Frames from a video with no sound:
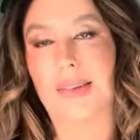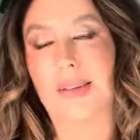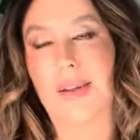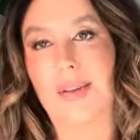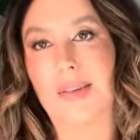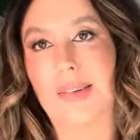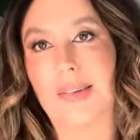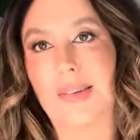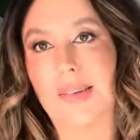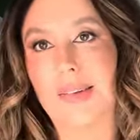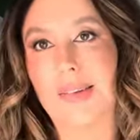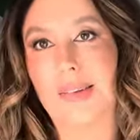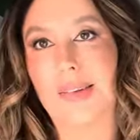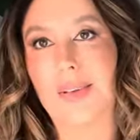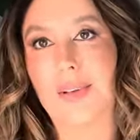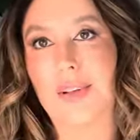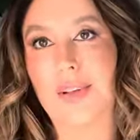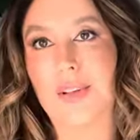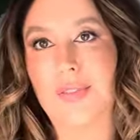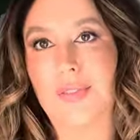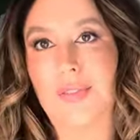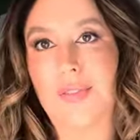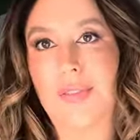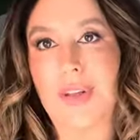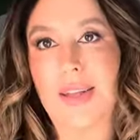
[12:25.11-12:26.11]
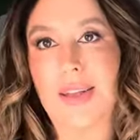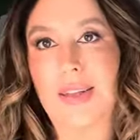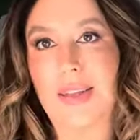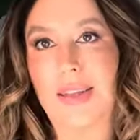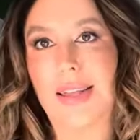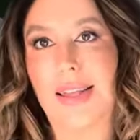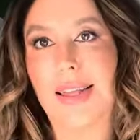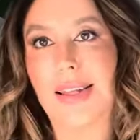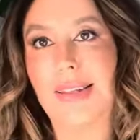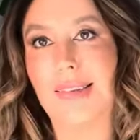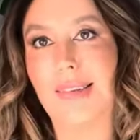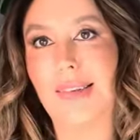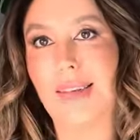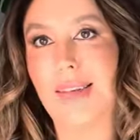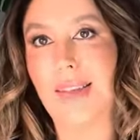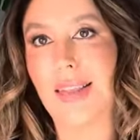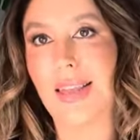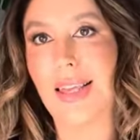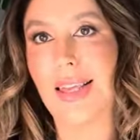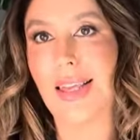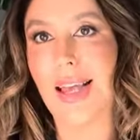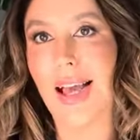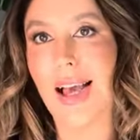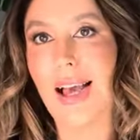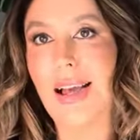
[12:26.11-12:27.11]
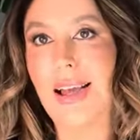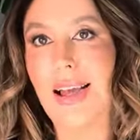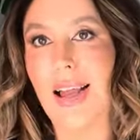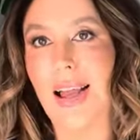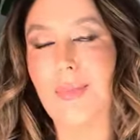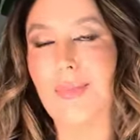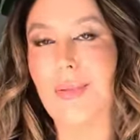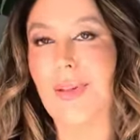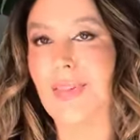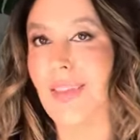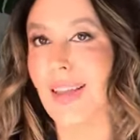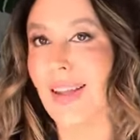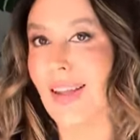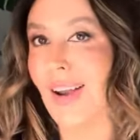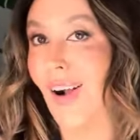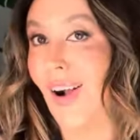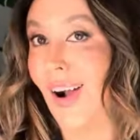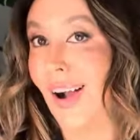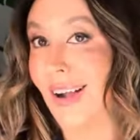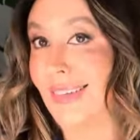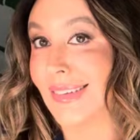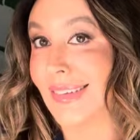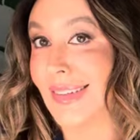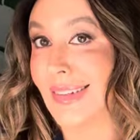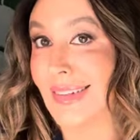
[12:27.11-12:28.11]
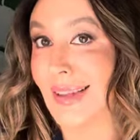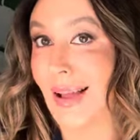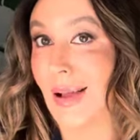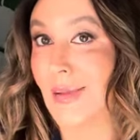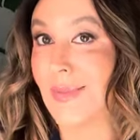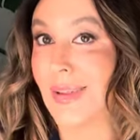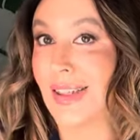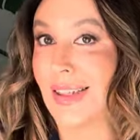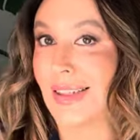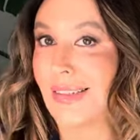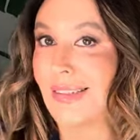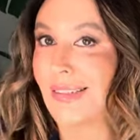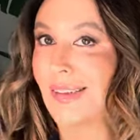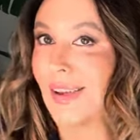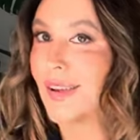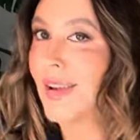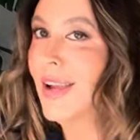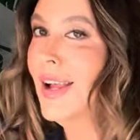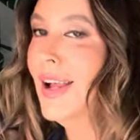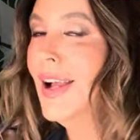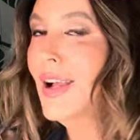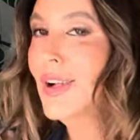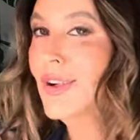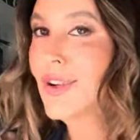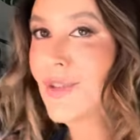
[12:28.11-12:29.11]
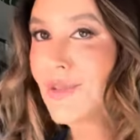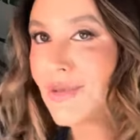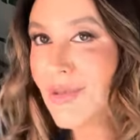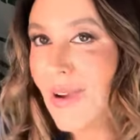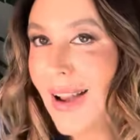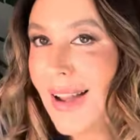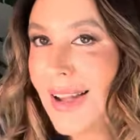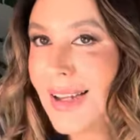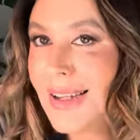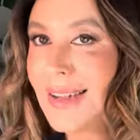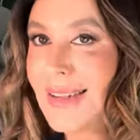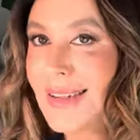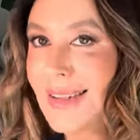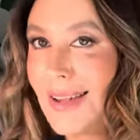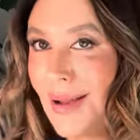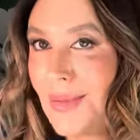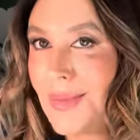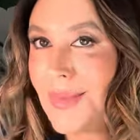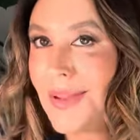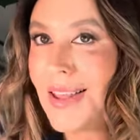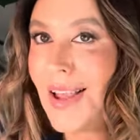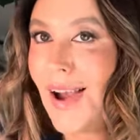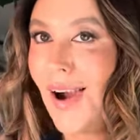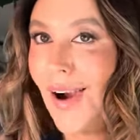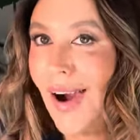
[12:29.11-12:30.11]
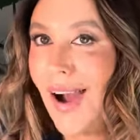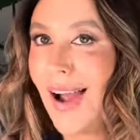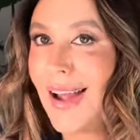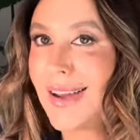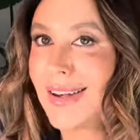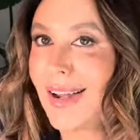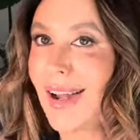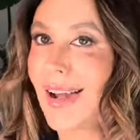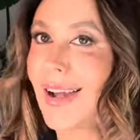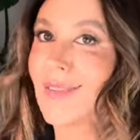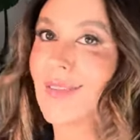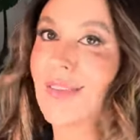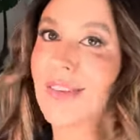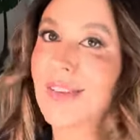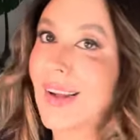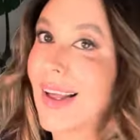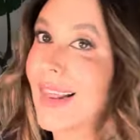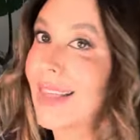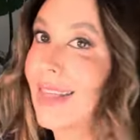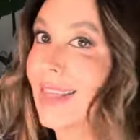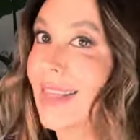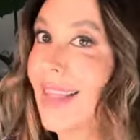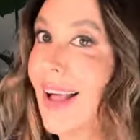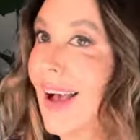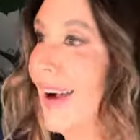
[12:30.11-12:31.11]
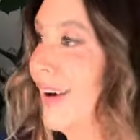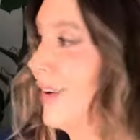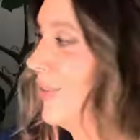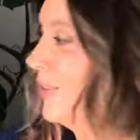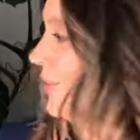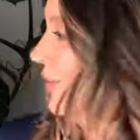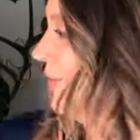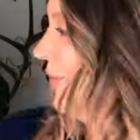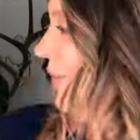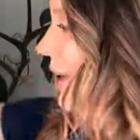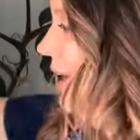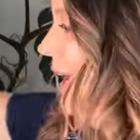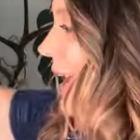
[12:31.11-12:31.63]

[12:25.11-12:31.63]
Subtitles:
So it's just sort of hits you here, but then hides your tummy. So great tummy hider, which I love.